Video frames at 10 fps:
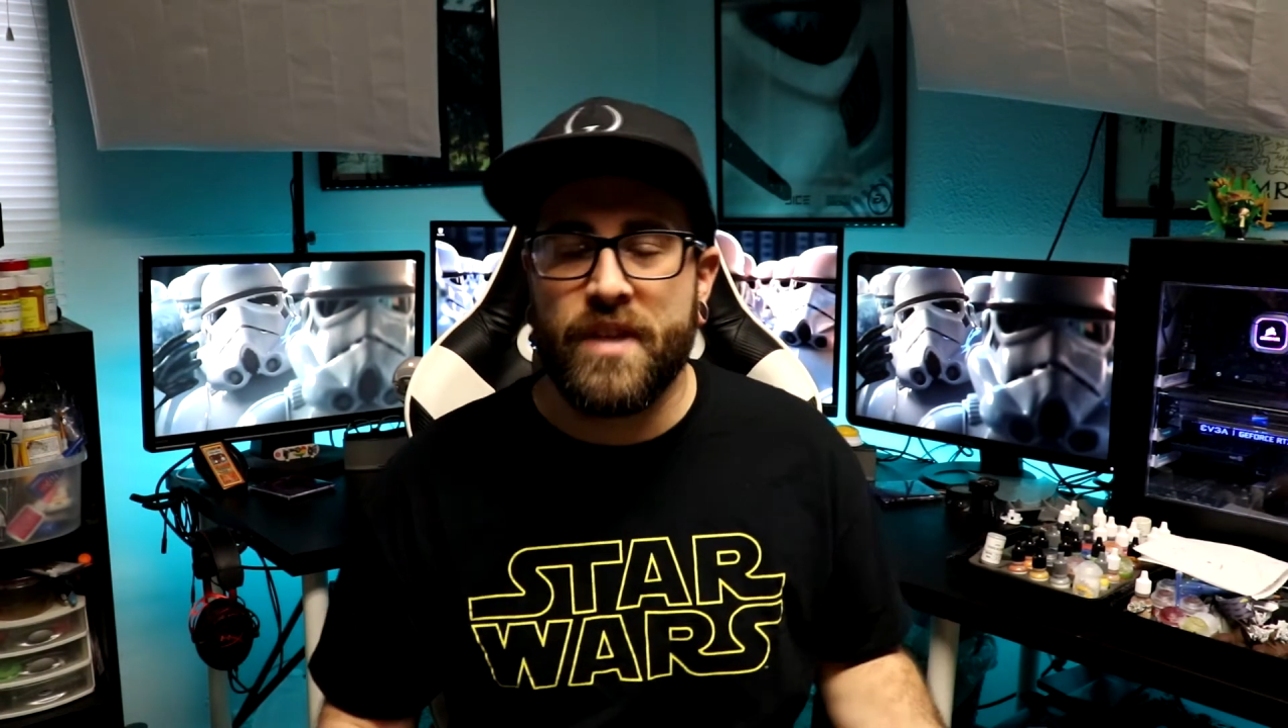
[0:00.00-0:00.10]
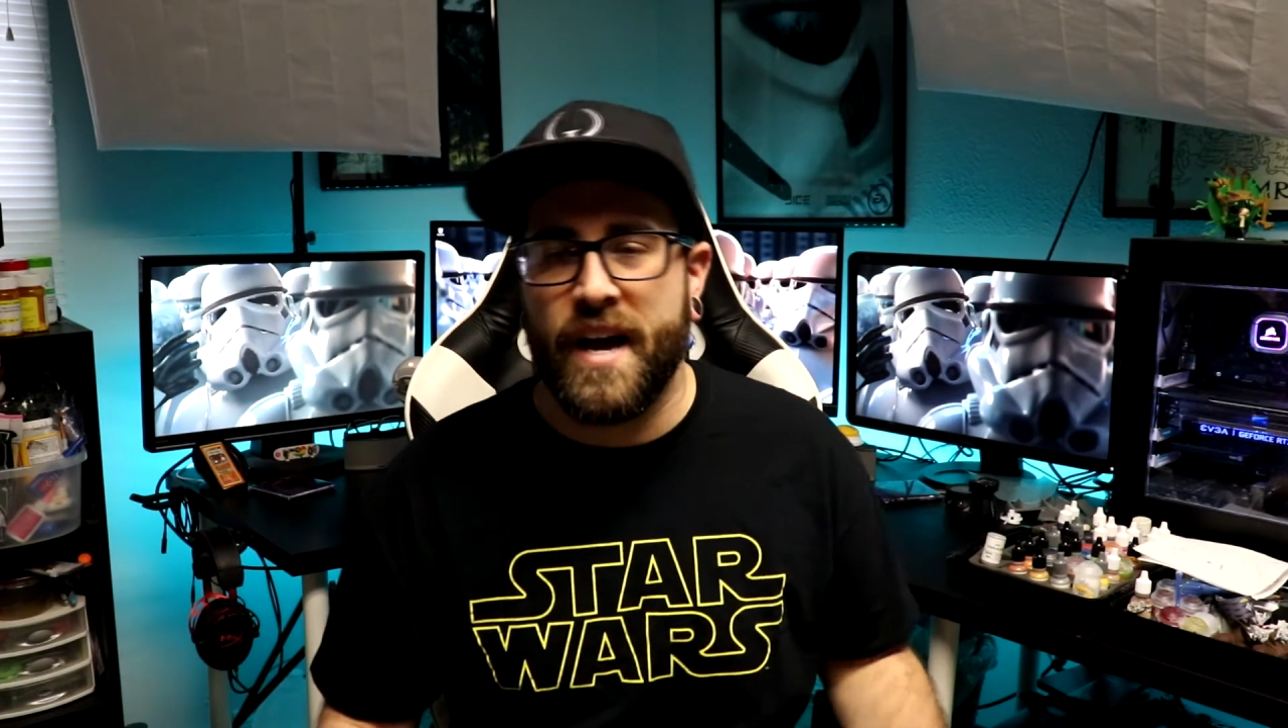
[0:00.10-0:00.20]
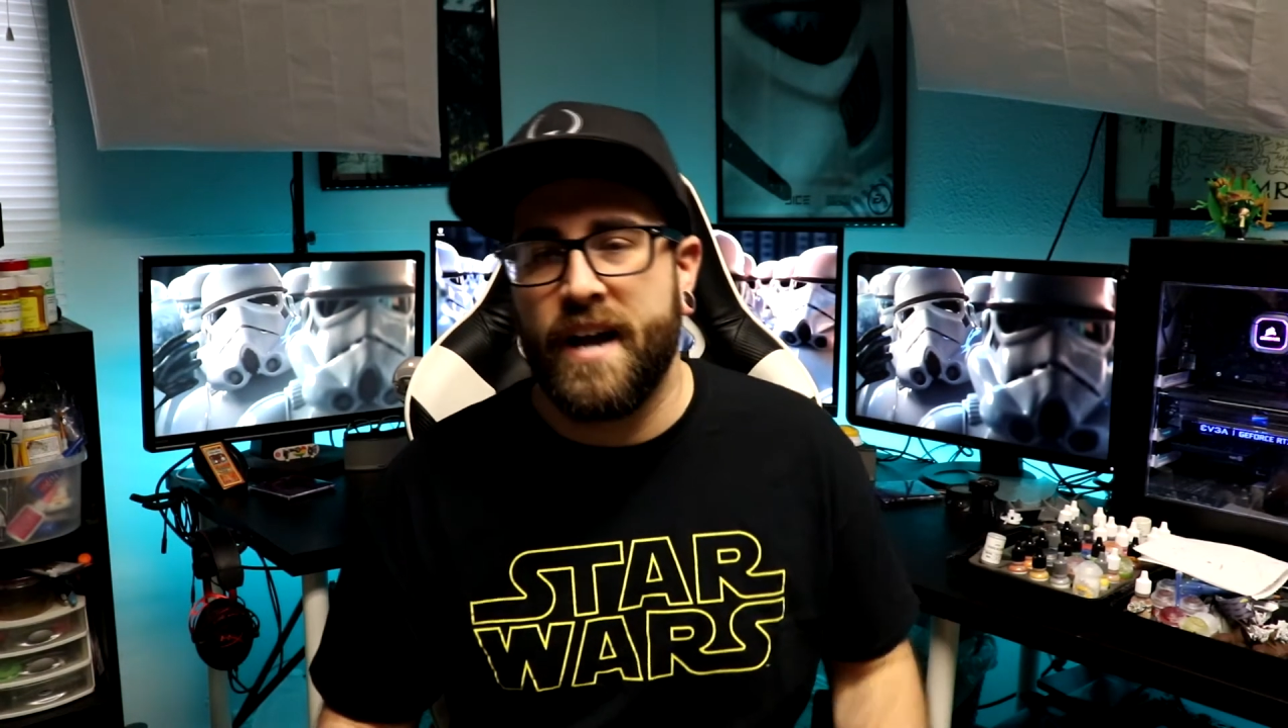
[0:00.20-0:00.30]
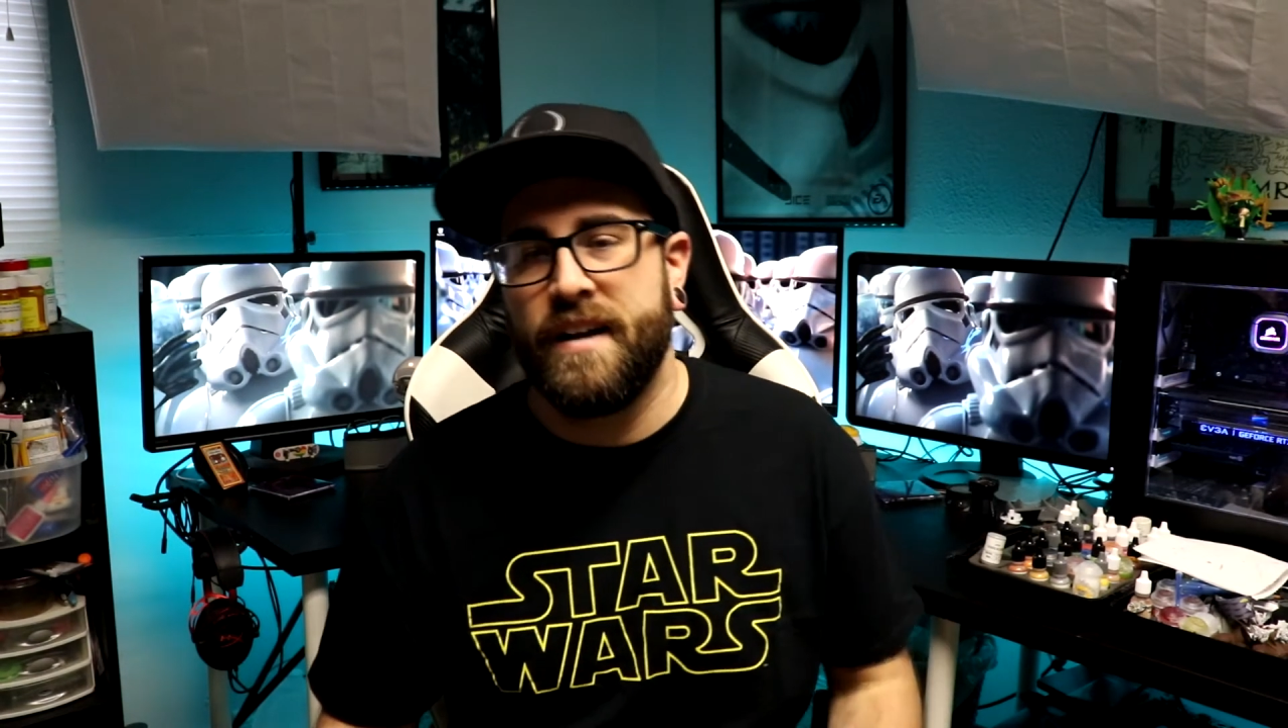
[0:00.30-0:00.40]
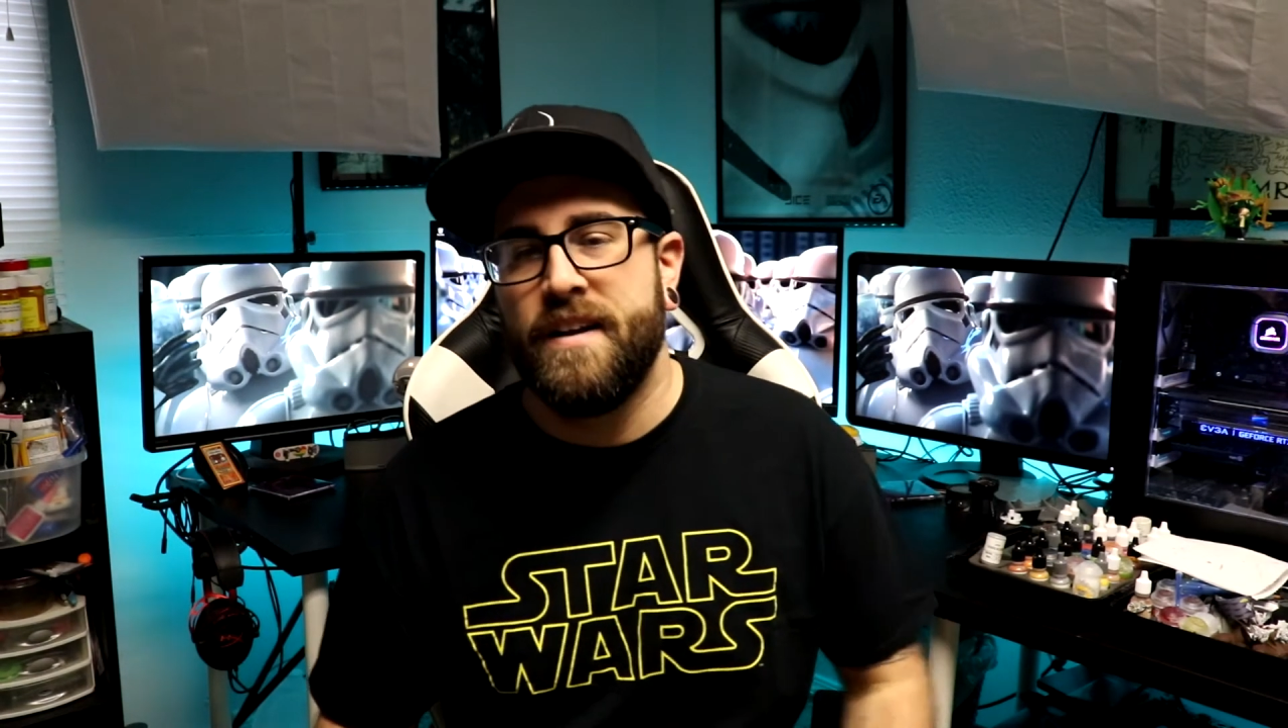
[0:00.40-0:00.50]

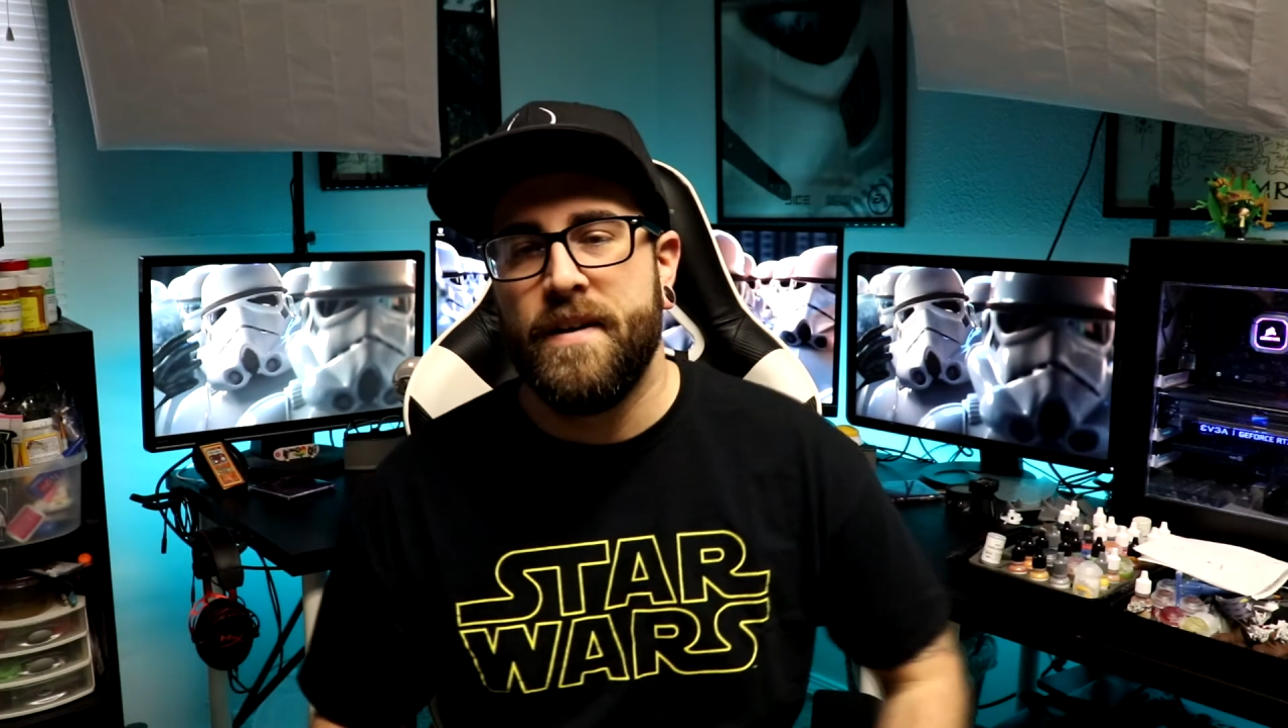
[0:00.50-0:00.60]
that.